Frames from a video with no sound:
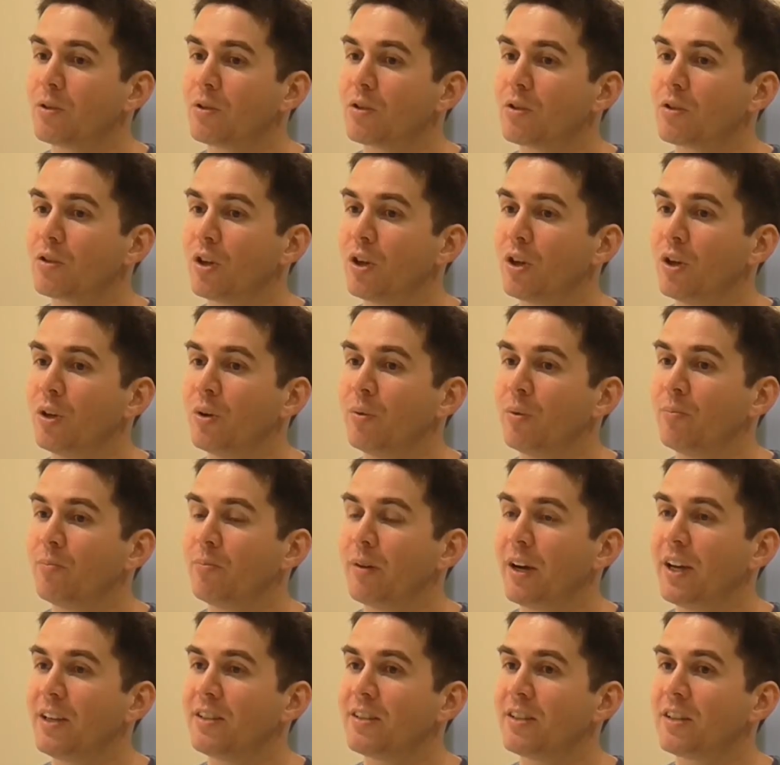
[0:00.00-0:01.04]
So
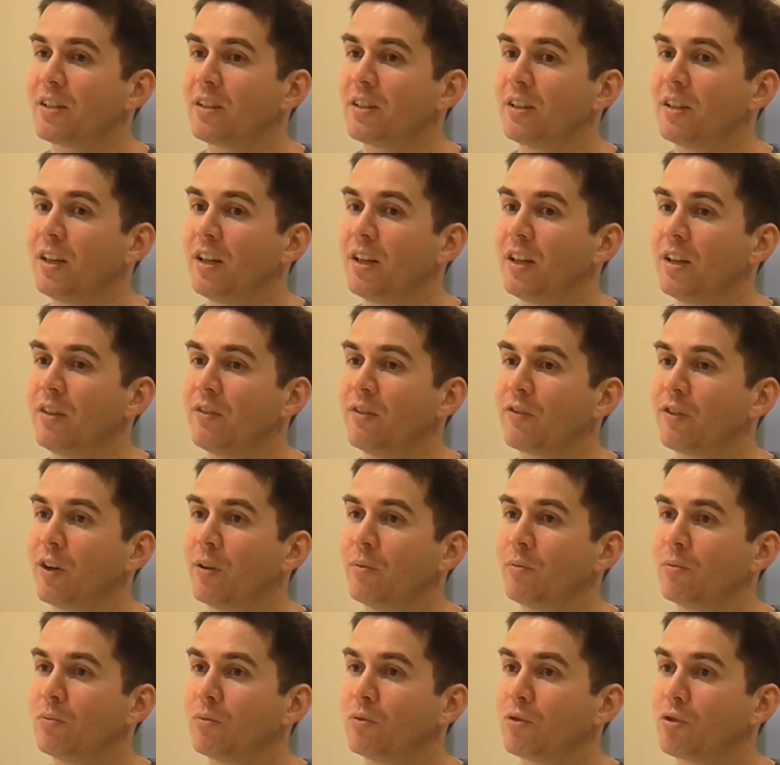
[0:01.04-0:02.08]
basically,
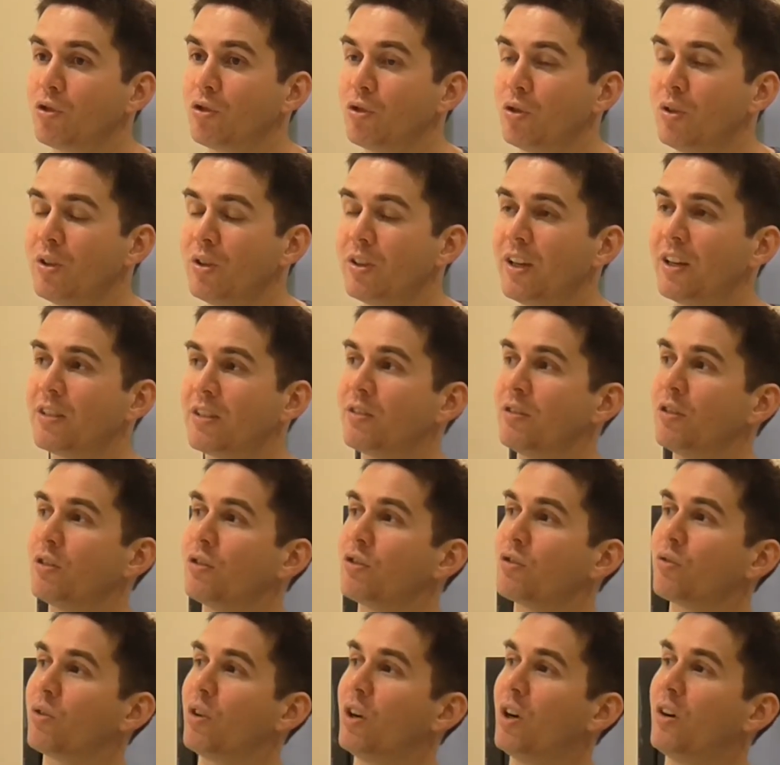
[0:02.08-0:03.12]
from
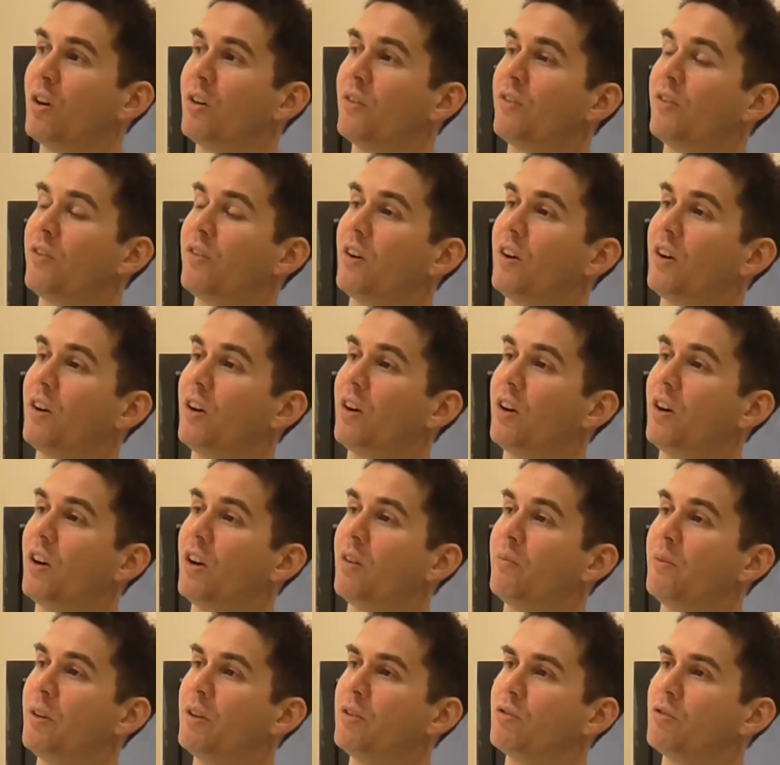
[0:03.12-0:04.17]
2012,
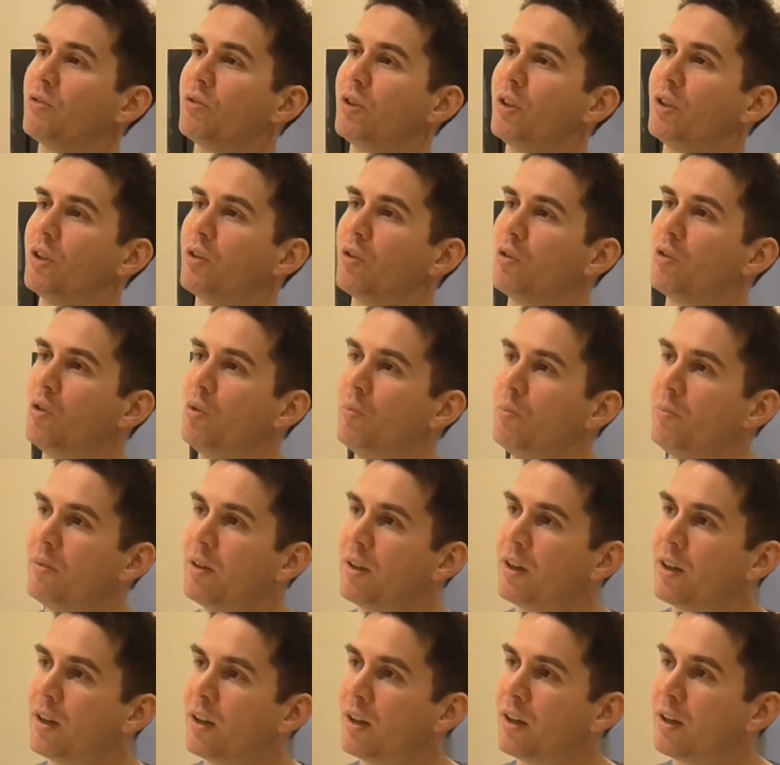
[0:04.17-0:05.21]
I've been doing
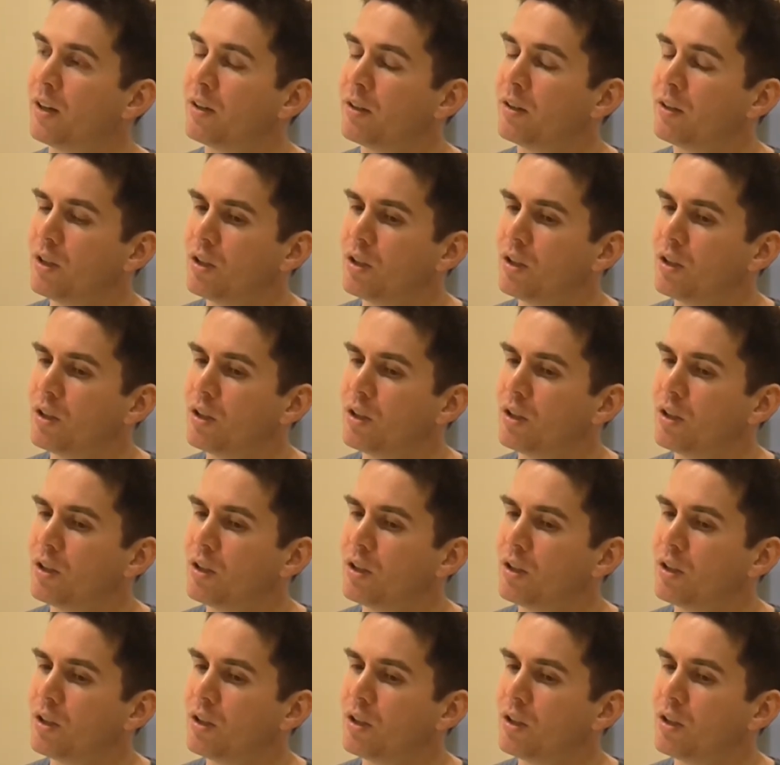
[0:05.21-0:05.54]
cumbia,